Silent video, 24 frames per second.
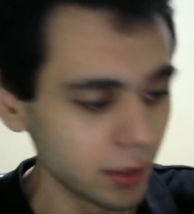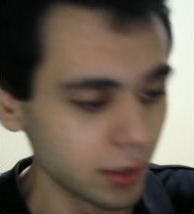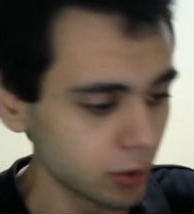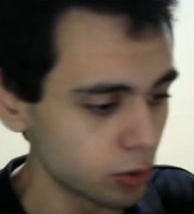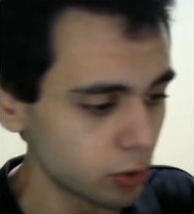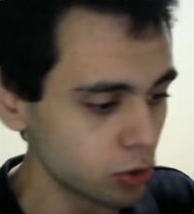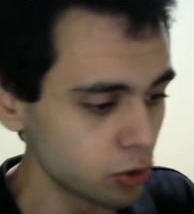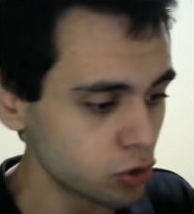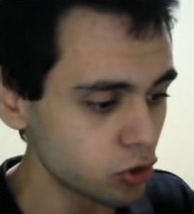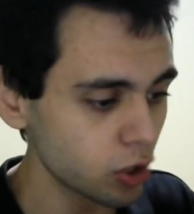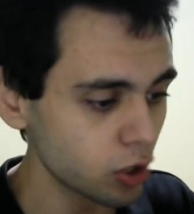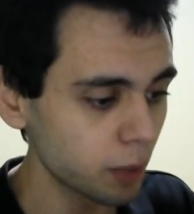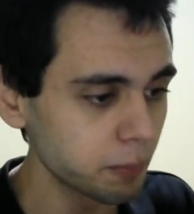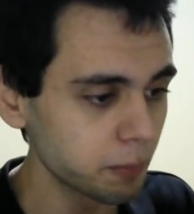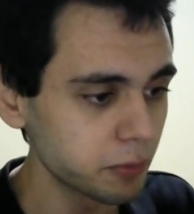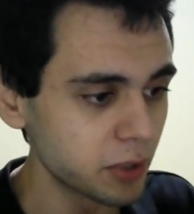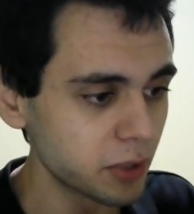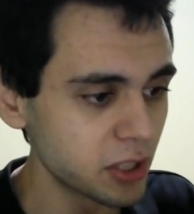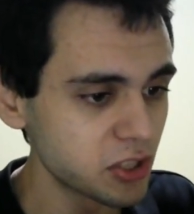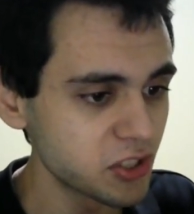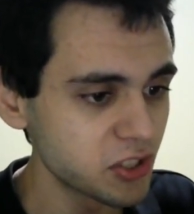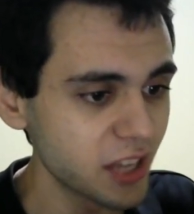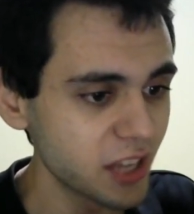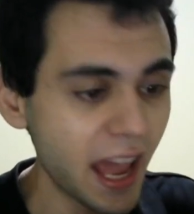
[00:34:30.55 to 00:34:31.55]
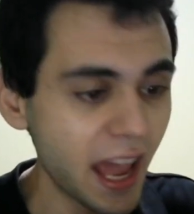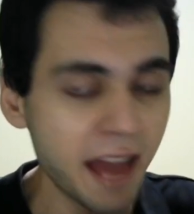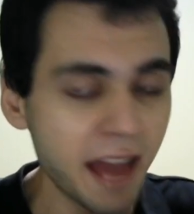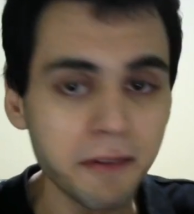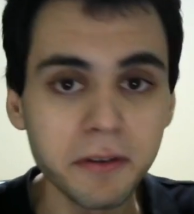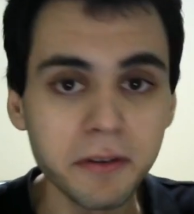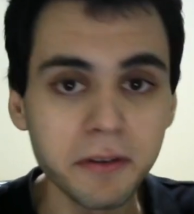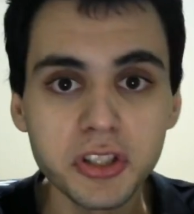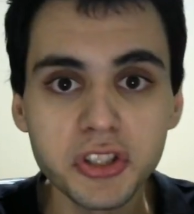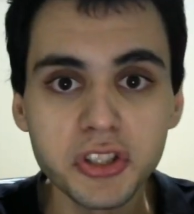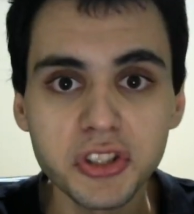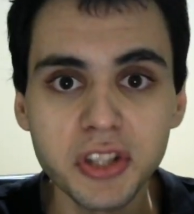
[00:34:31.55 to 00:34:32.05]
to stop this
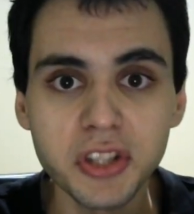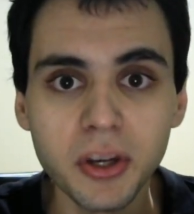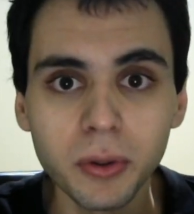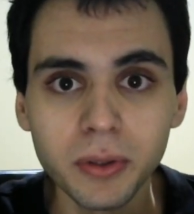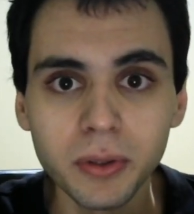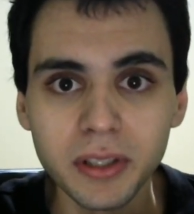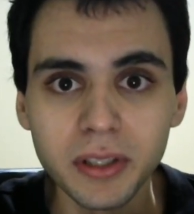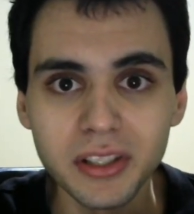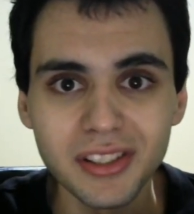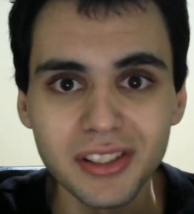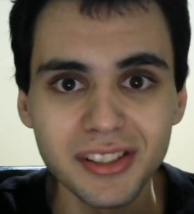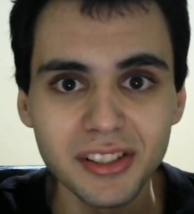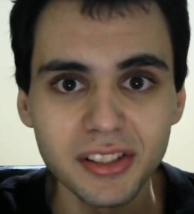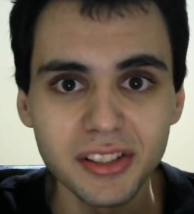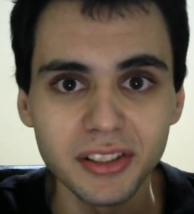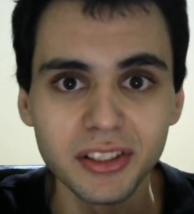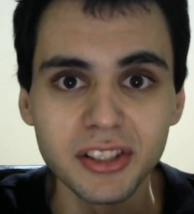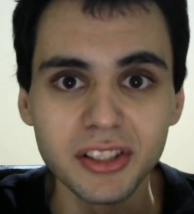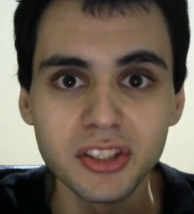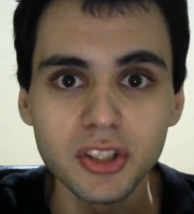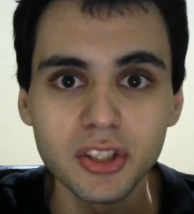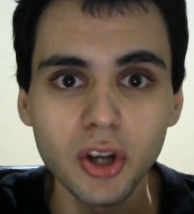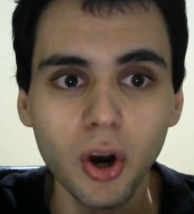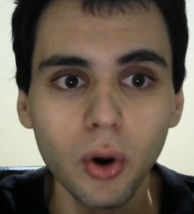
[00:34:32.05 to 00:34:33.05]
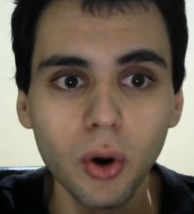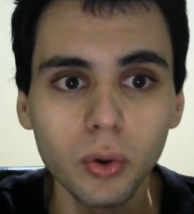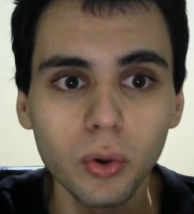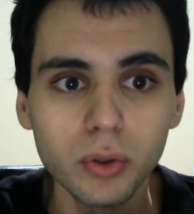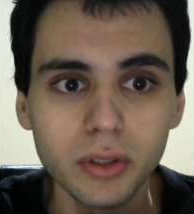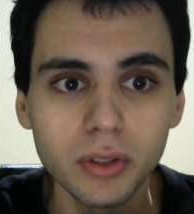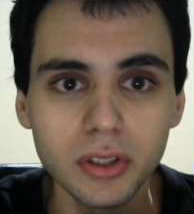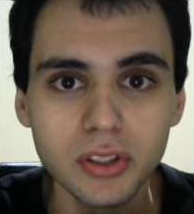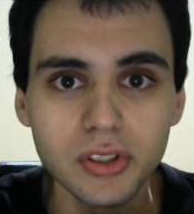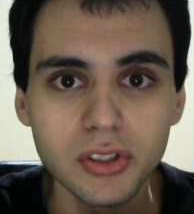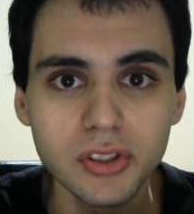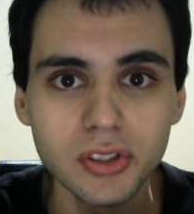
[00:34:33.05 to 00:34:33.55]
ever stillness, this
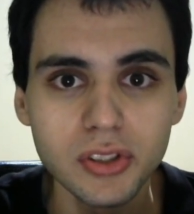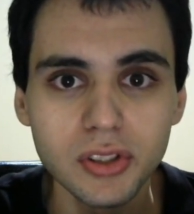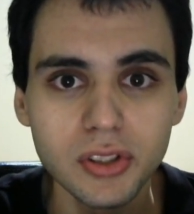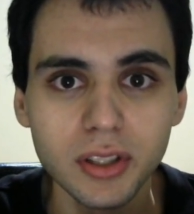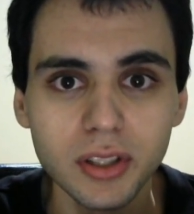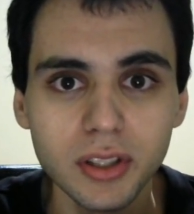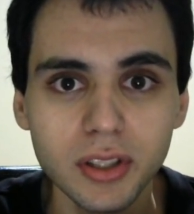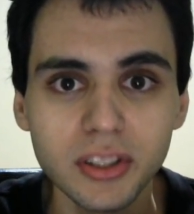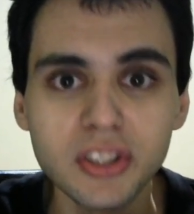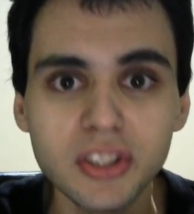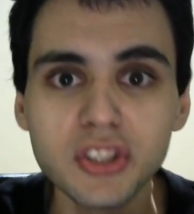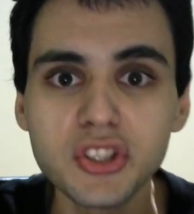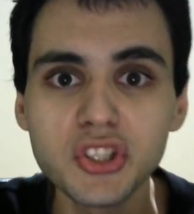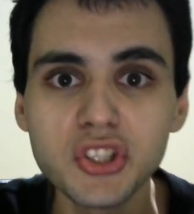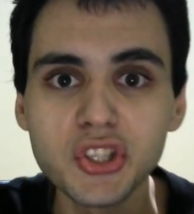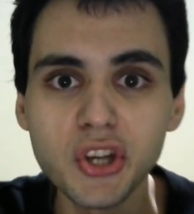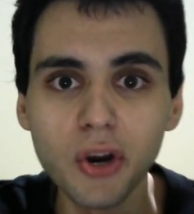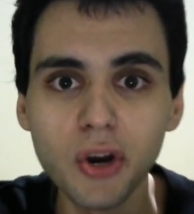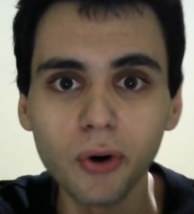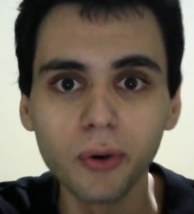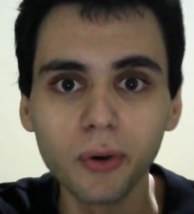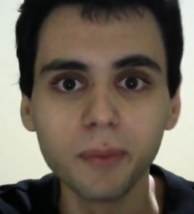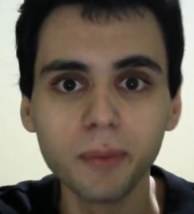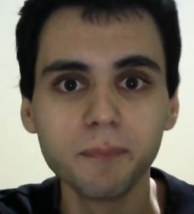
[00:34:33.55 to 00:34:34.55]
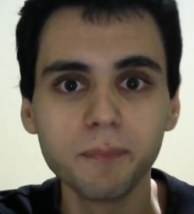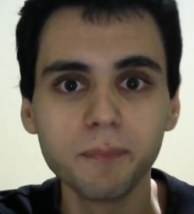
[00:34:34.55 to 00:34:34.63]
coldness, this chill,